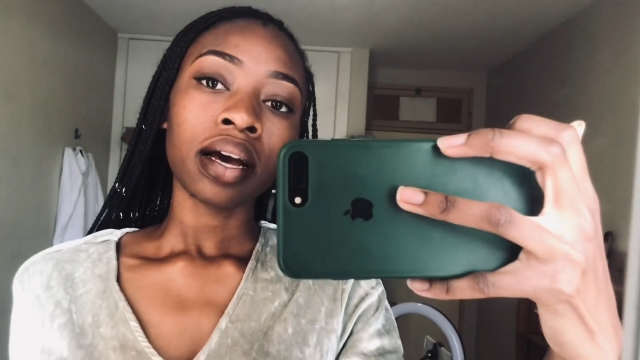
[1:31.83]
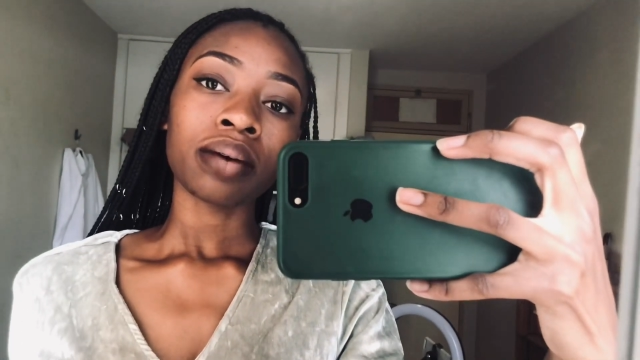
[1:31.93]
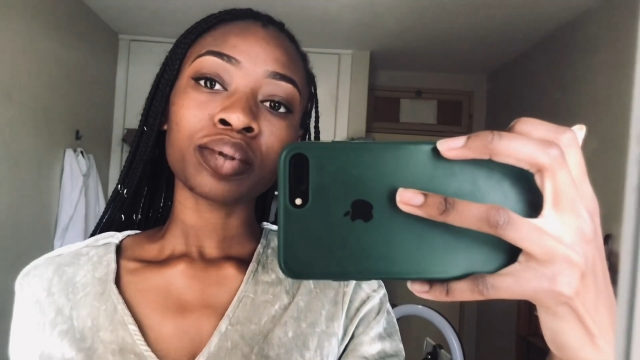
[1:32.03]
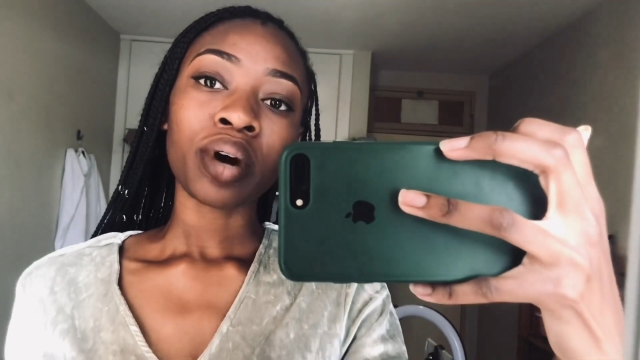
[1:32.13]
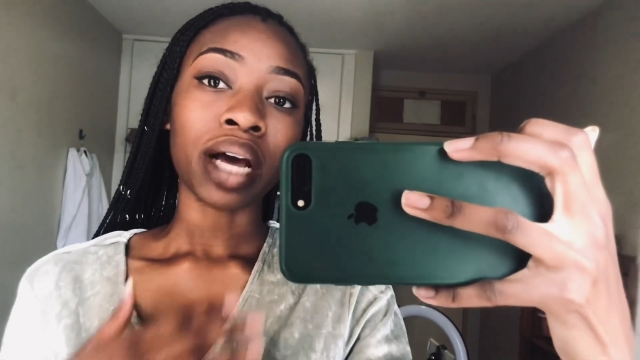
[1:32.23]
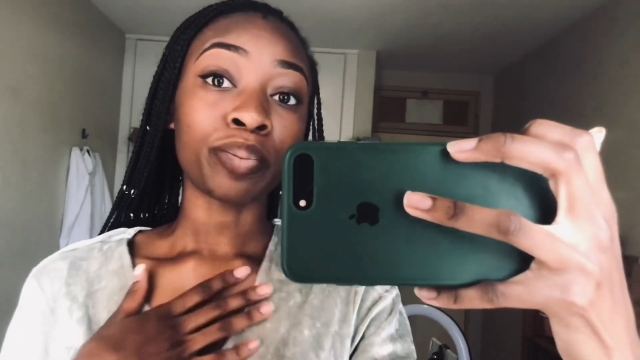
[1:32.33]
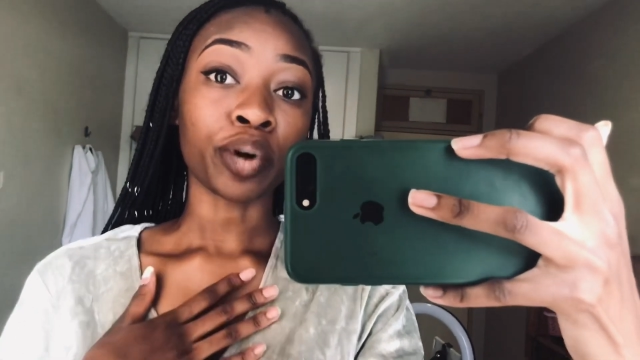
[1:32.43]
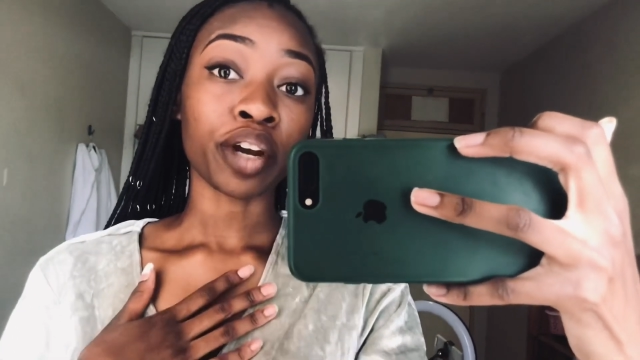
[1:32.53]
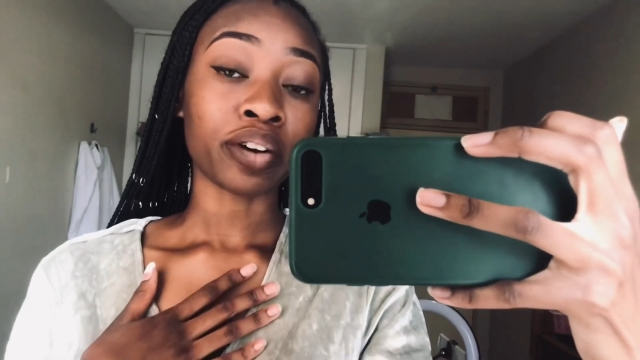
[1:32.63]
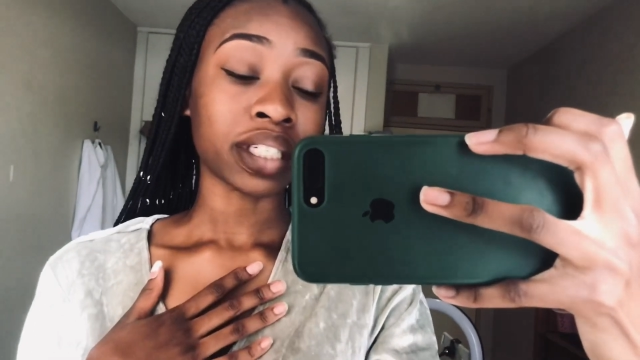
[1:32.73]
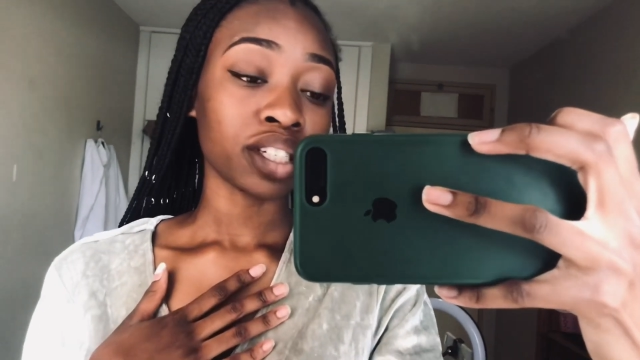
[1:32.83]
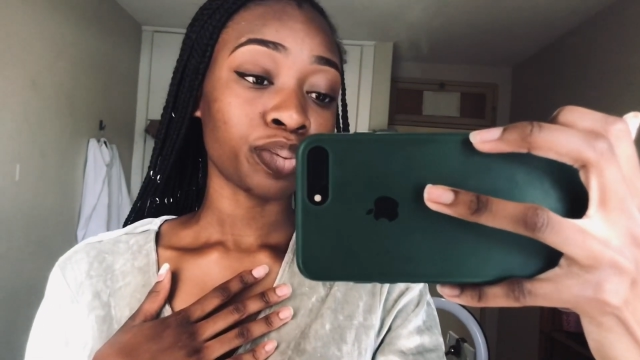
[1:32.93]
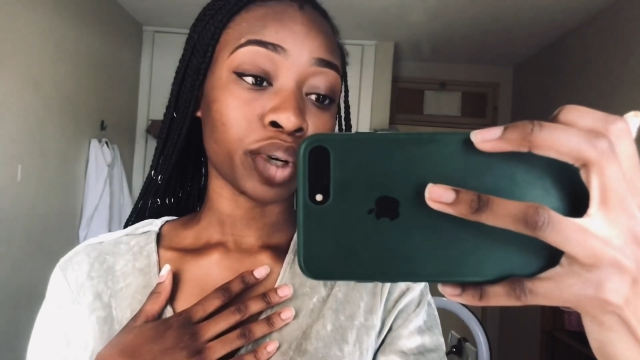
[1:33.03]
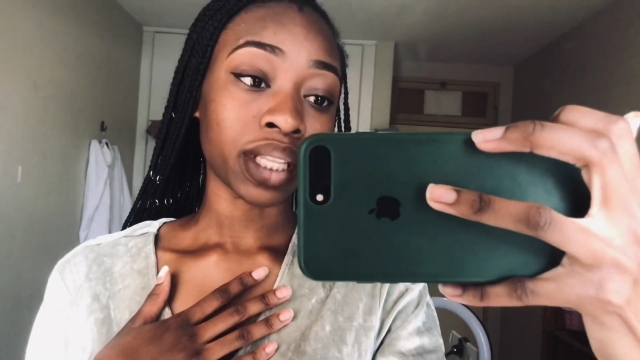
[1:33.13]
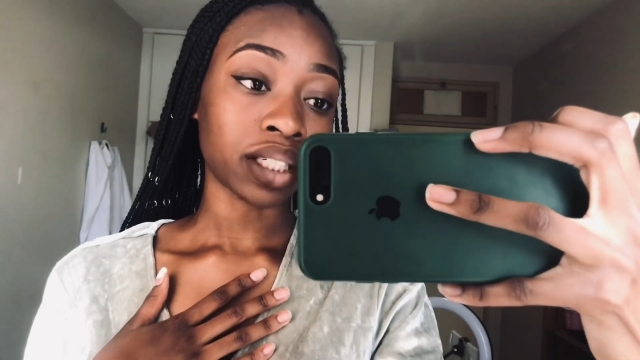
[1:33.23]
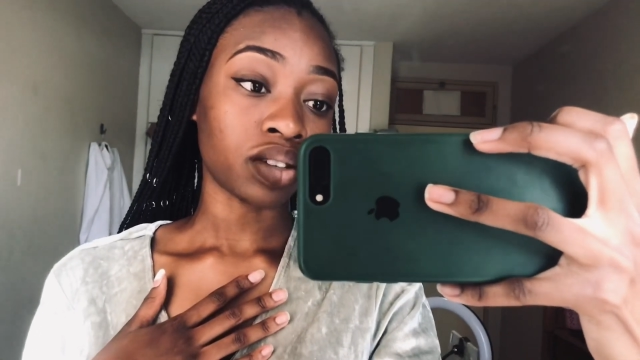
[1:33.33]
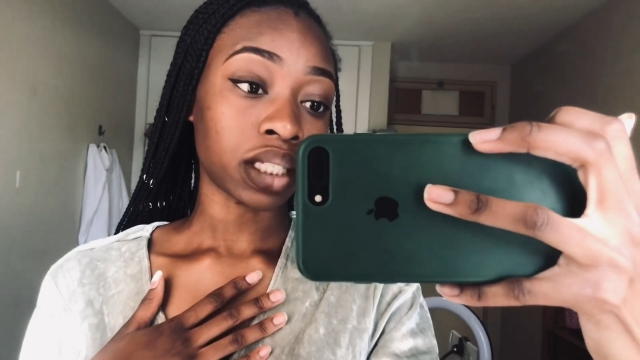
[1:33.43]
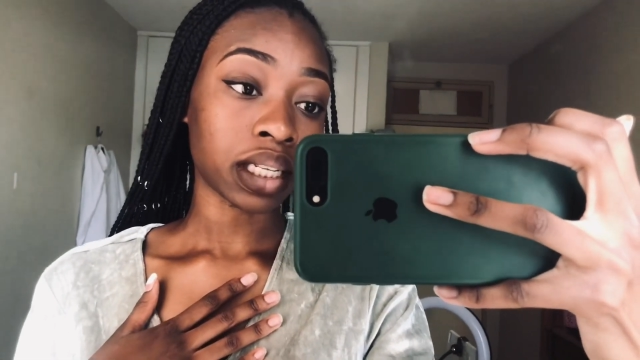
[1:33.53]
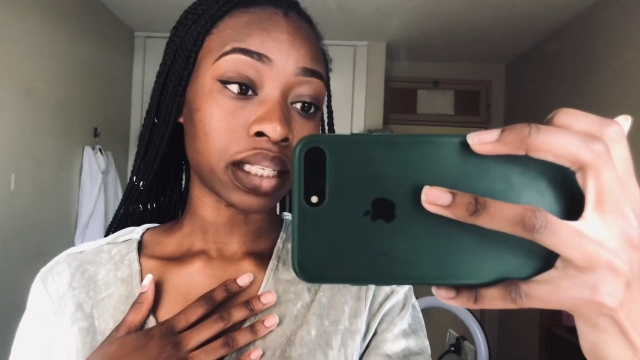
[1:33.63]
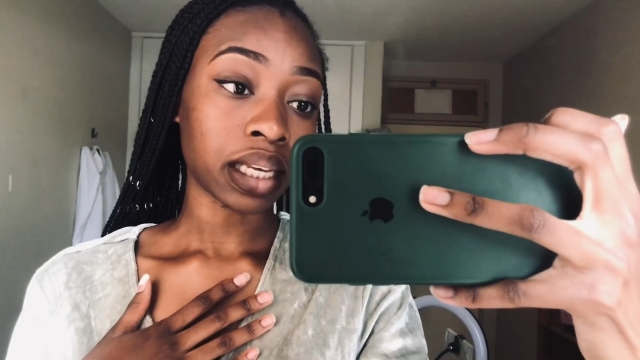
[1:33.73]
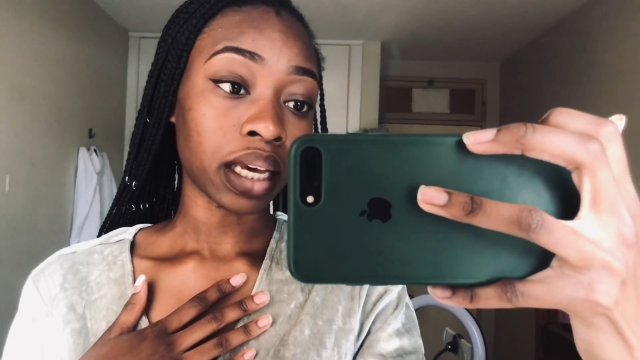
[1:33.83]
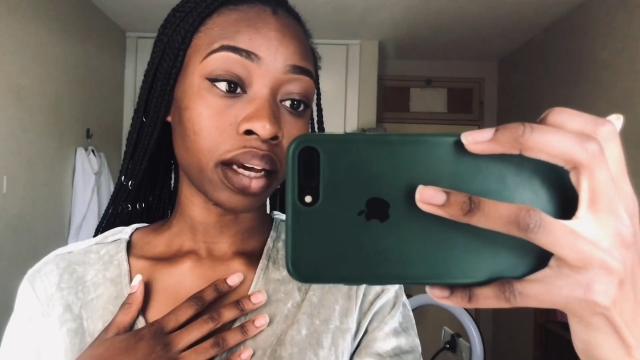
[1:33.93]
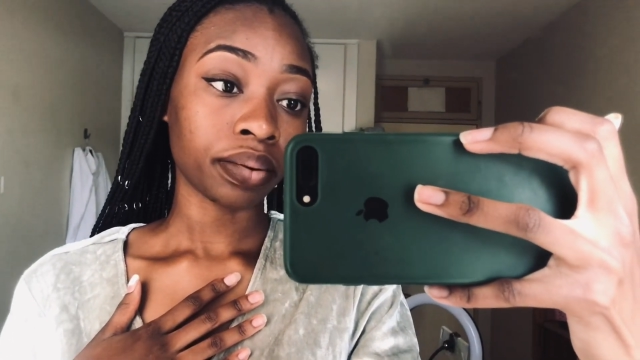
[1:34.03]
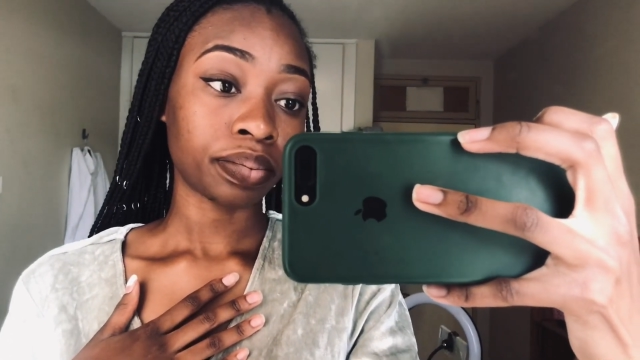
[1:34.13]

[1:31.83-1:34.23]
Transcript: I'm so heartbroken because I just bought that dress this year,